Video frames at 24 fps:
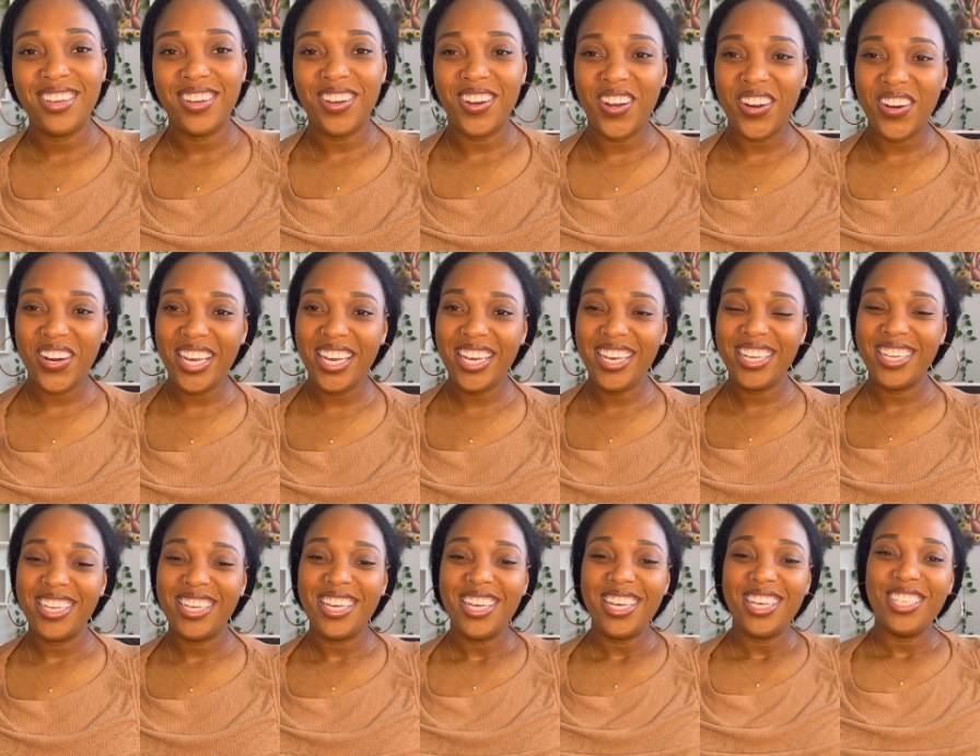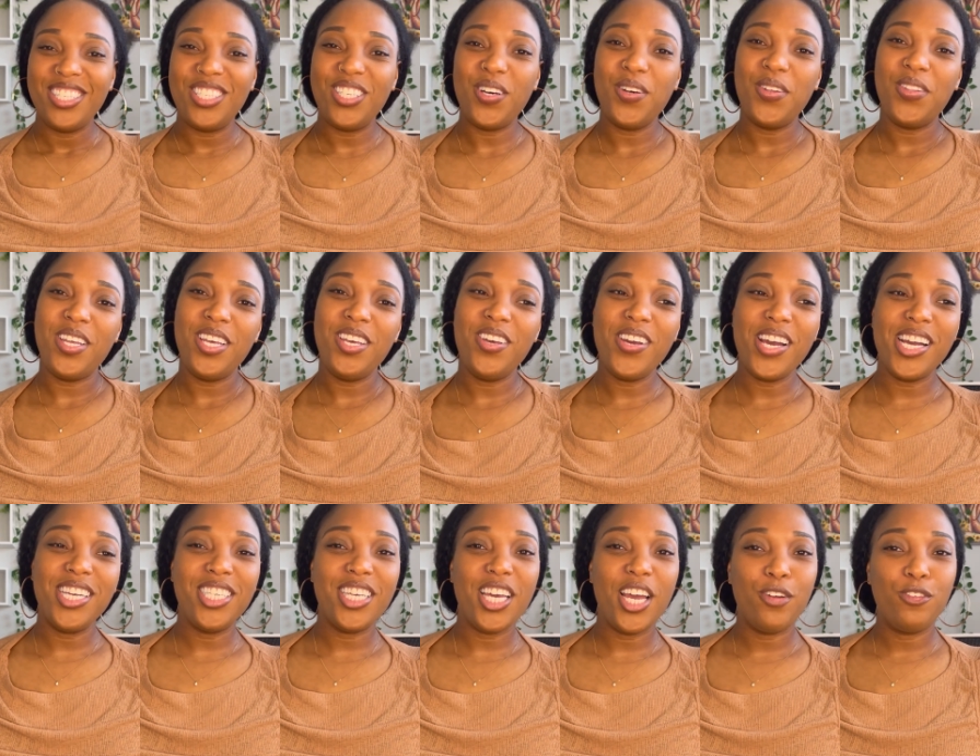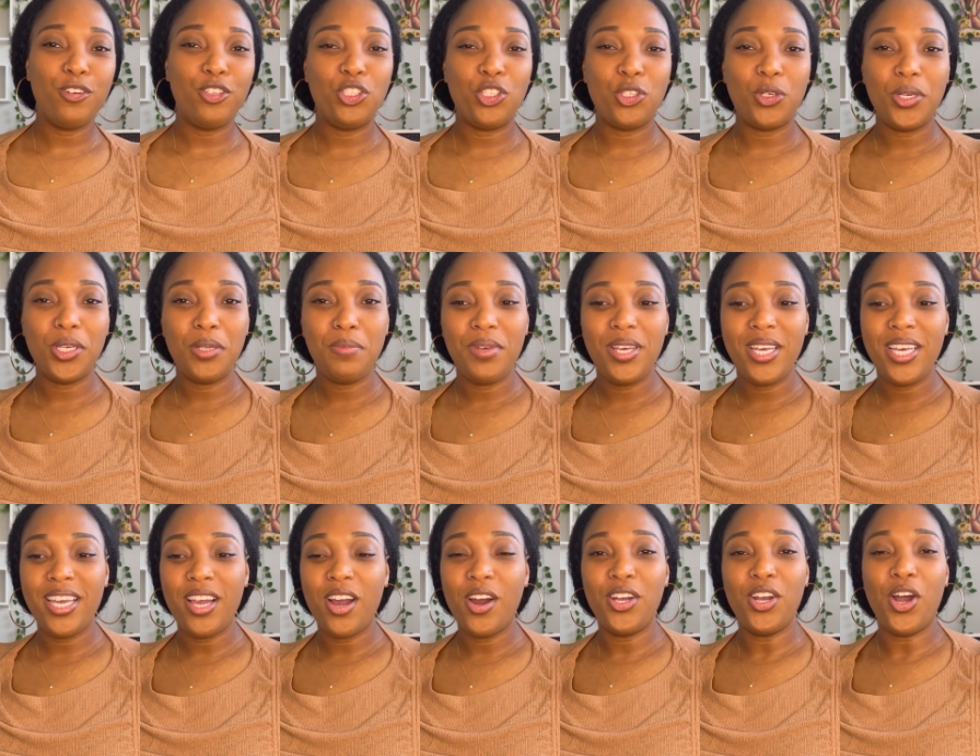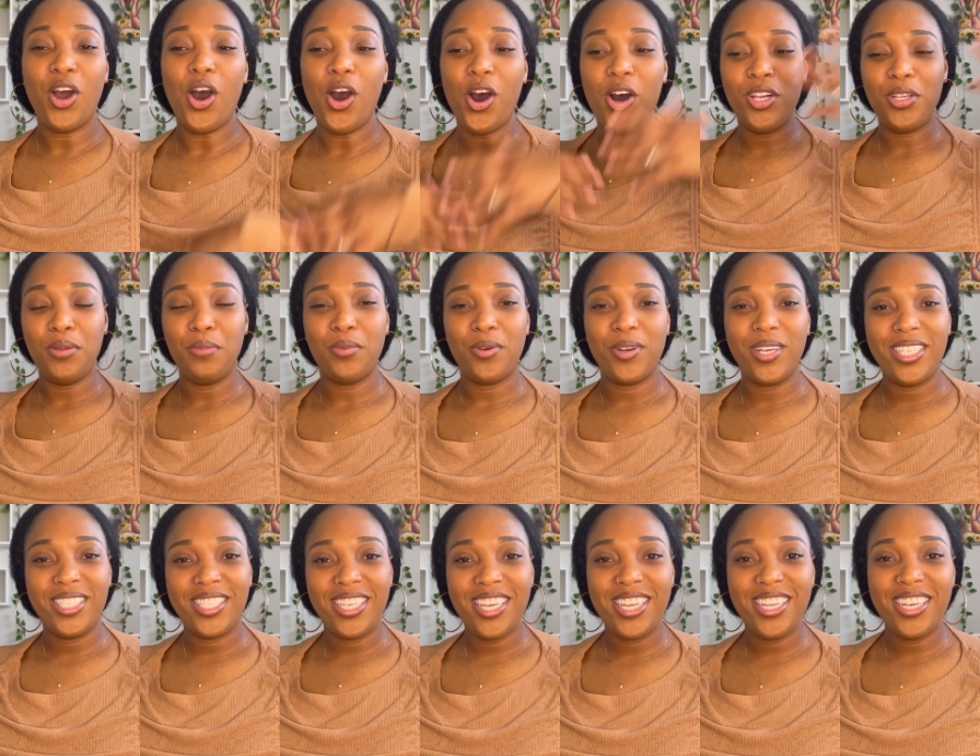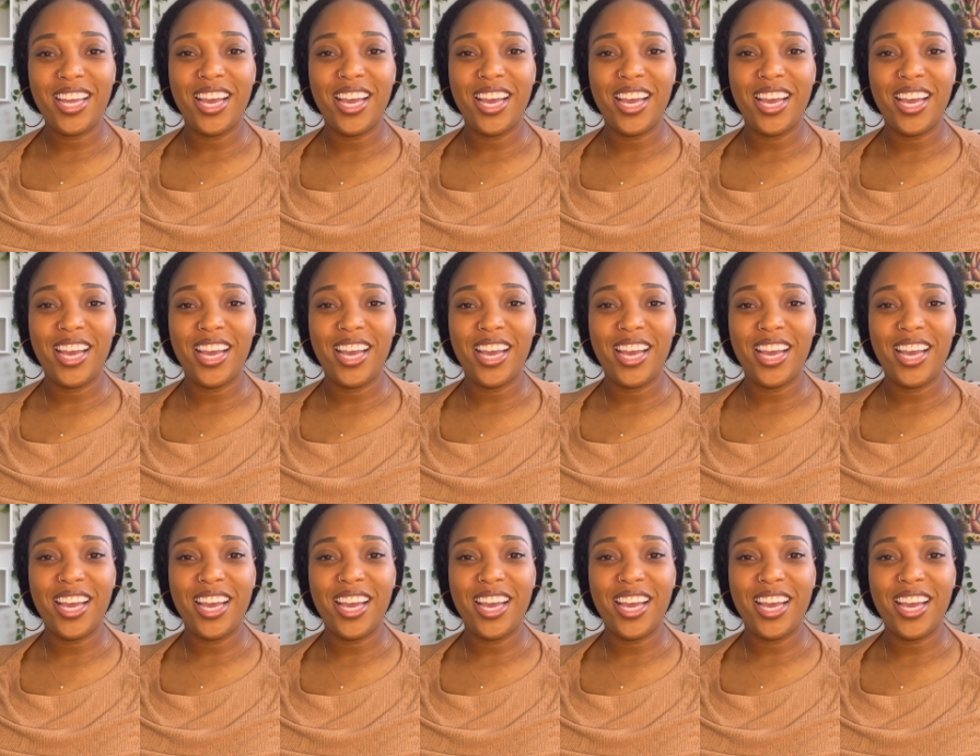All right, so thank you guys again for joining me on All Embracing.